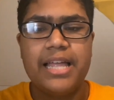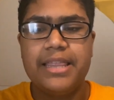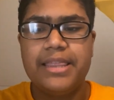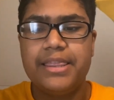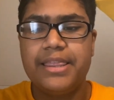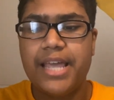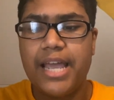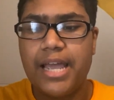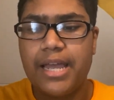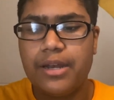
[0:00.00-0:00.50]

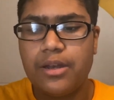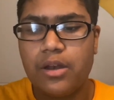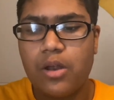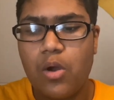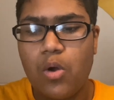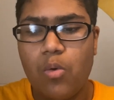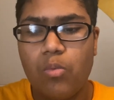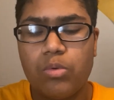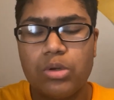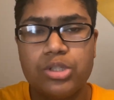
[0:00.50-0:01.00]
Then
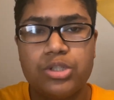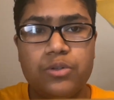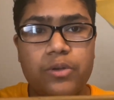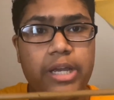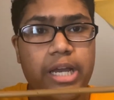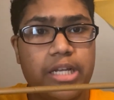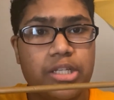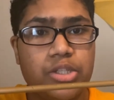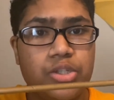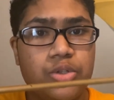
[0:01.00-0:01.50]
once you
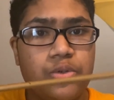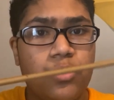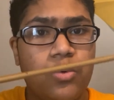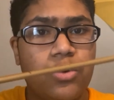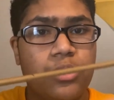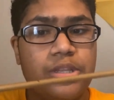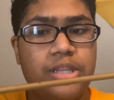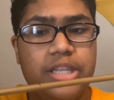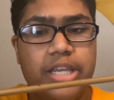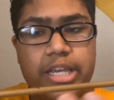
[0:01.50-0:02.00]
get
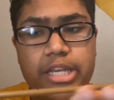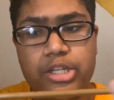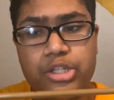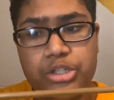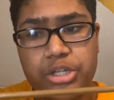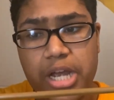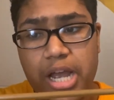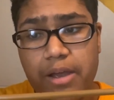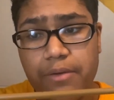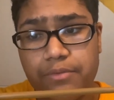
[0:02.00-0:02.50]
toward the
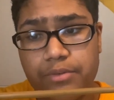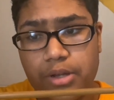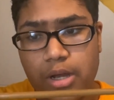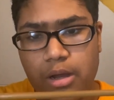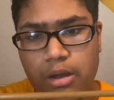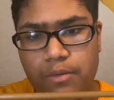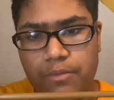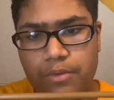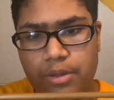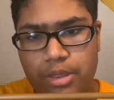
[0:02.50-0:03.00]
shaft
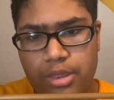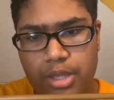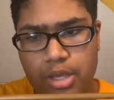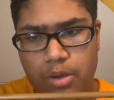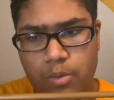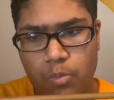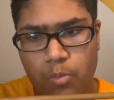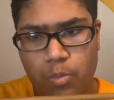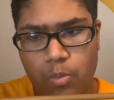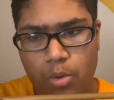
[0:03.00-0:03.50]
of
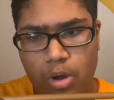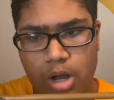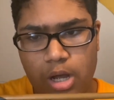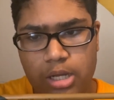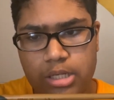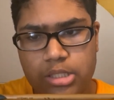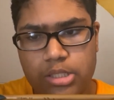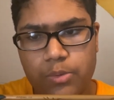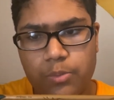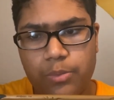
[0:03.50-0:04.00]
the
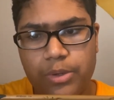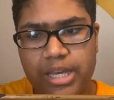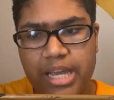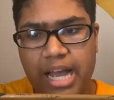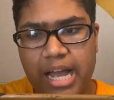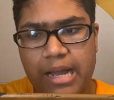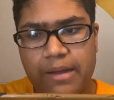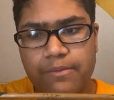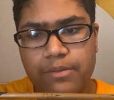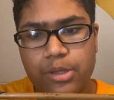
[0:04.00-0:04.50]
wand, we
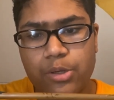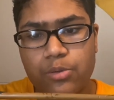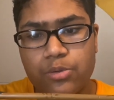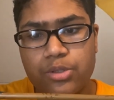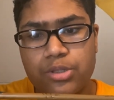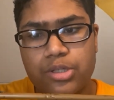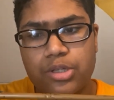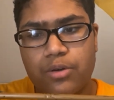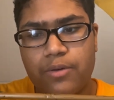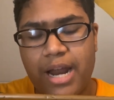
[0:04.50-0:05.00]
have little
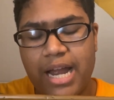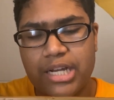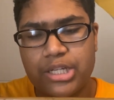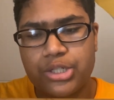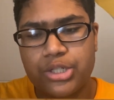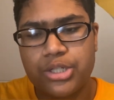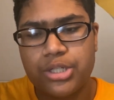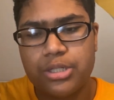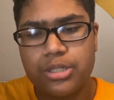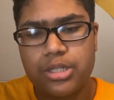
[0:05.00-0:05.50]

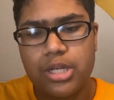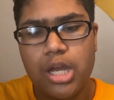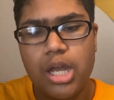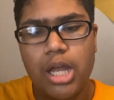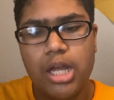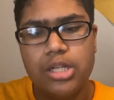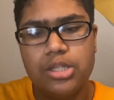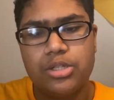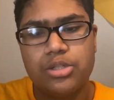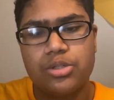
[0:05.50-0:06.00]
scratches
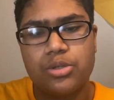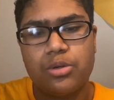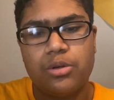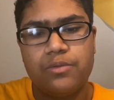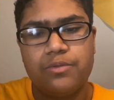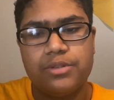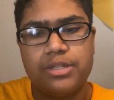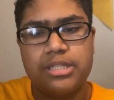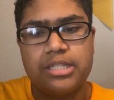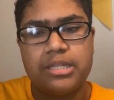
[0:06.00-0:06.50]
to sort
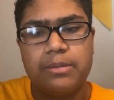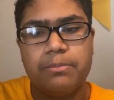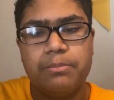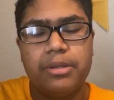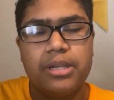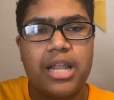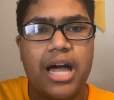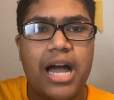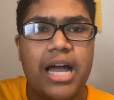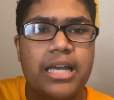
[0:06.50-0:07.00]
of
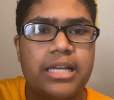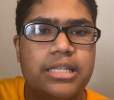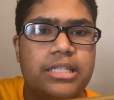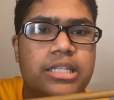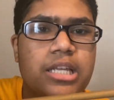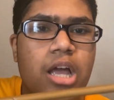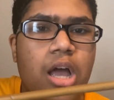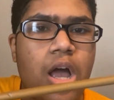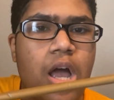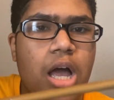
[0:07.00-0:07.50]

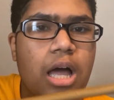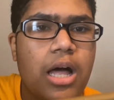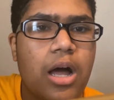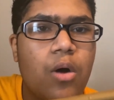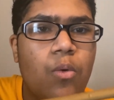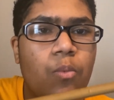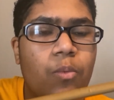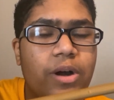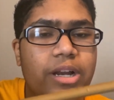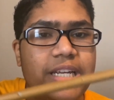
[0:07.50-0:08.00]
symbolize
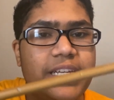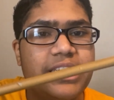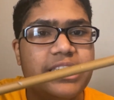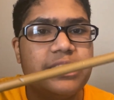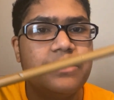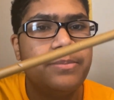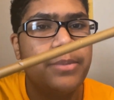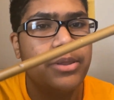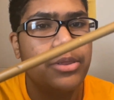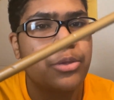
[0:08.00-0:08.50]
what
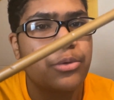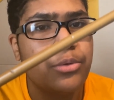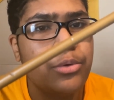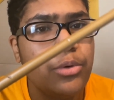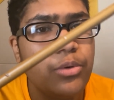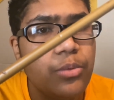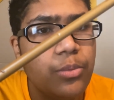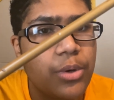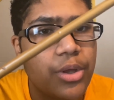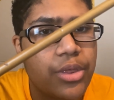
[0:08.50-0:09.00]
he's been
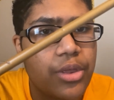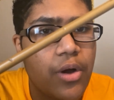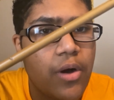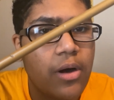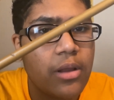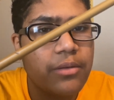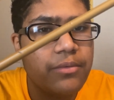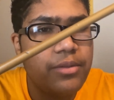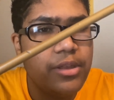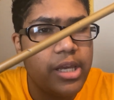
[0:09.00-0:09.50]
through with
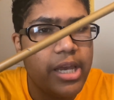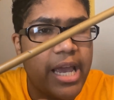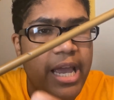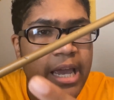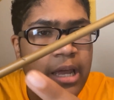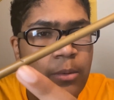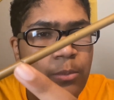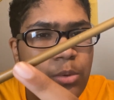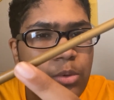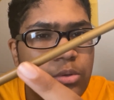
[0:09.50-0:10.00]
all of the
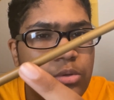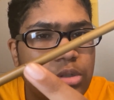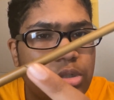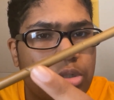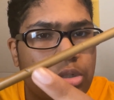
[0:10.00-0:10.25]
animals.